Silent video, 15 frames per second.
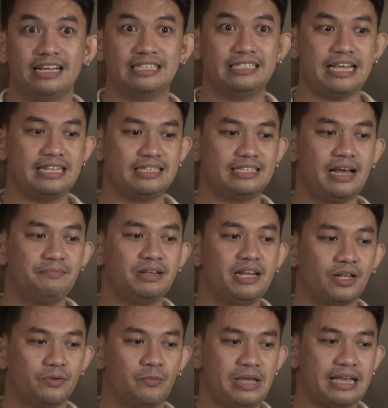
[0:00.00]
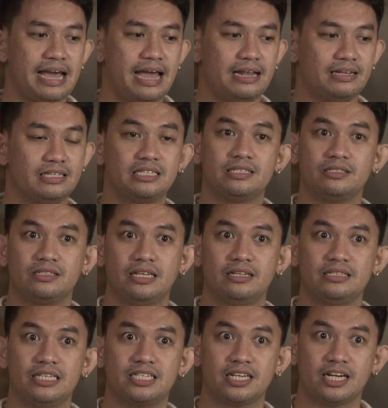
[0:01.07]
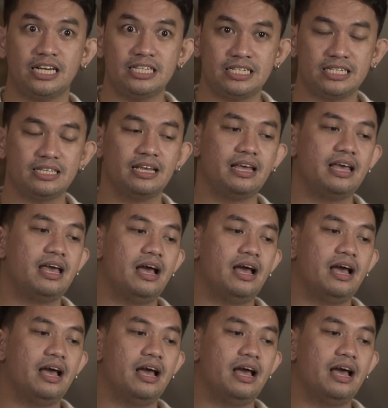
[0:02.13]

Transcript: It's something that we can still discuss,